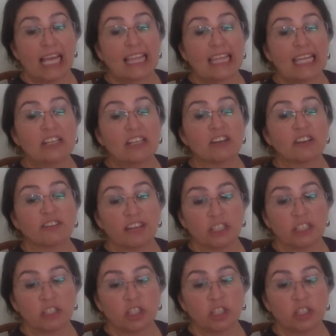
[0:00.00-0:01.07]
the
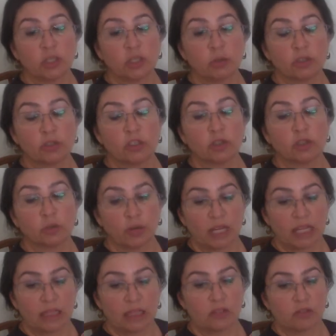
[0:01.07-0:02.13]
interventions used to
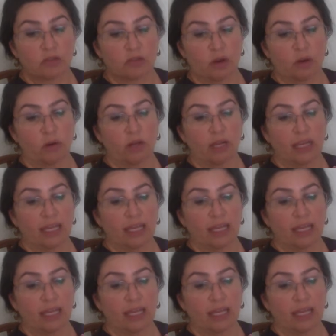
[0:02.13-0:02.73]
treat the stroke,